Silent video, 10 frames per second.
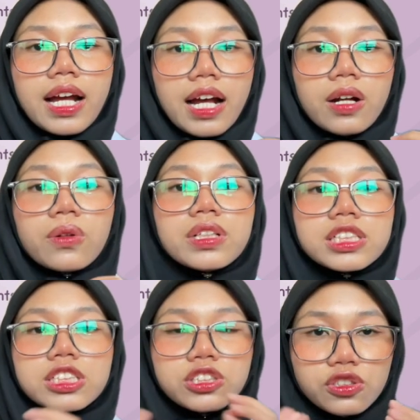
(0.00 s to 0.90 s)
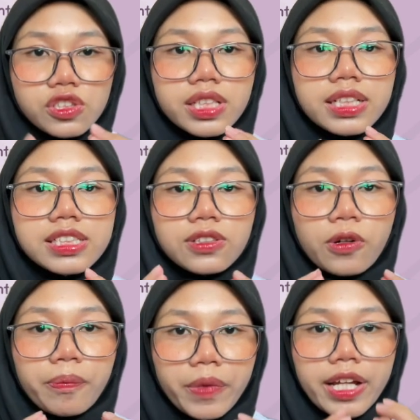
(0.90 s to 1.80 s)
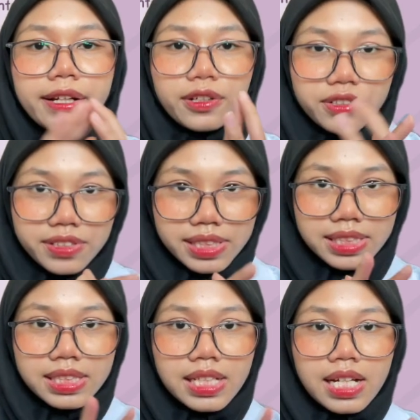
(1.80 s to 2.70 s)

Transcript: how these two studies compare and contrast,